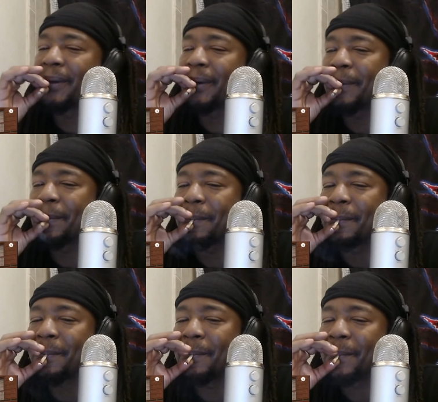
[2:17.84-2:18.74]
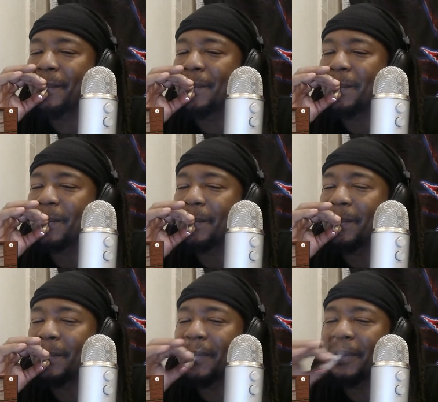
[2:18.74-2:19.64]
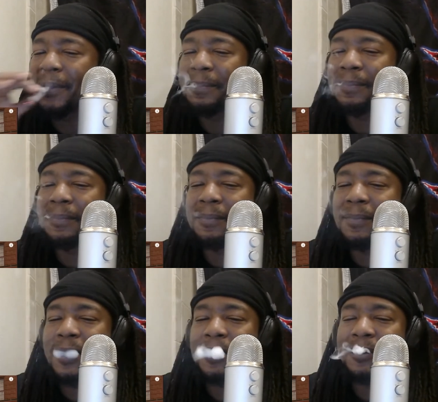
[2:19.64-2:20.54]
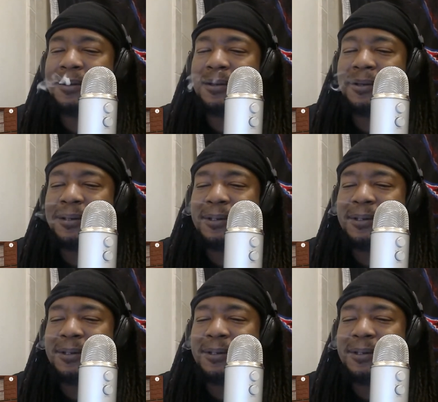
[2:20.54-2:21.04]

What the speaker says: [no speech]